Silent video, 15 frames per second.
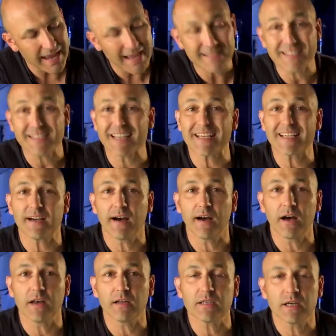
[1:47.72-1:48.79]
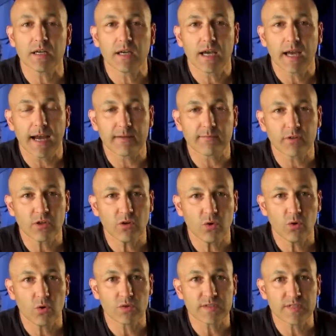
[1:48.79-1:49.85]
an SD card and
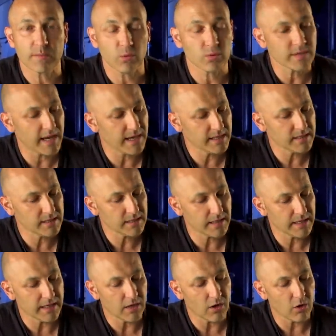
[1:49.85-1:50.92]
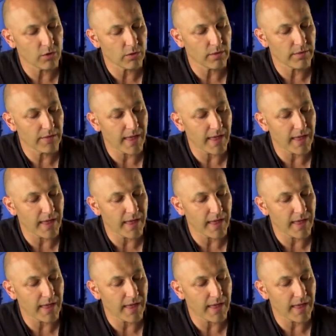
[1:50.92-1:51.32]
record simultaneously on